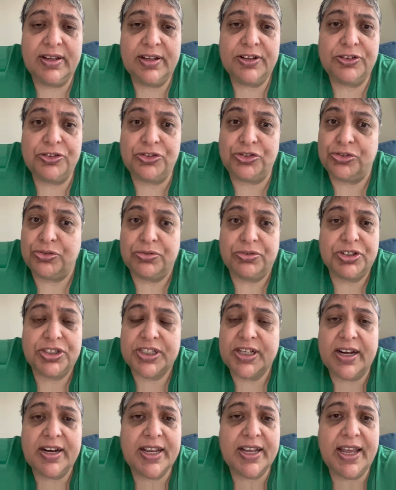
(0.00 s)
Jurors
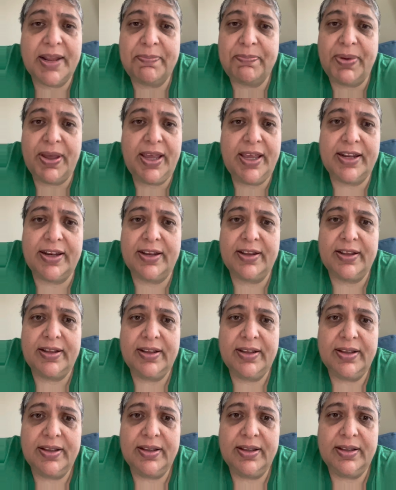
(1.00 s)
got to get paid.
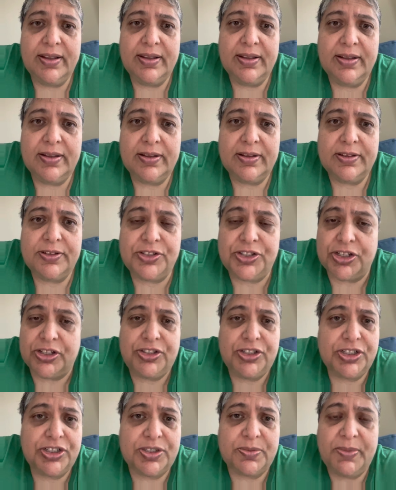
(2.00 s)

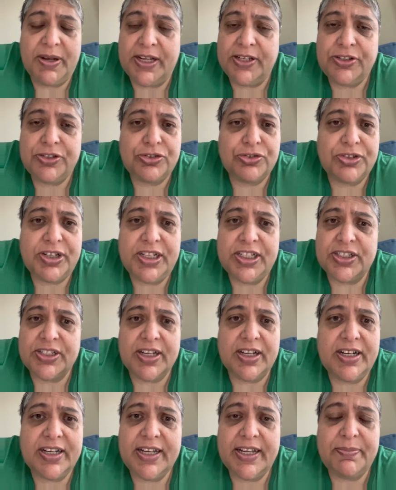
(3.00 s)
Judges, magistrates
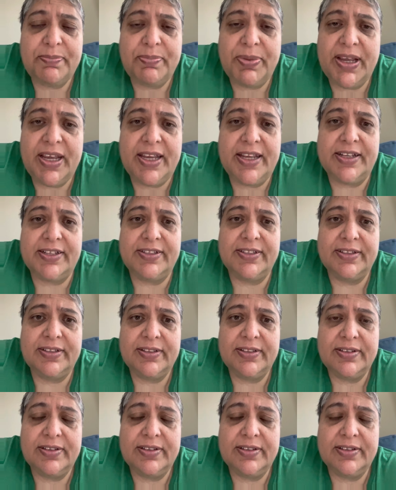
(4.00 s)
got to get paid.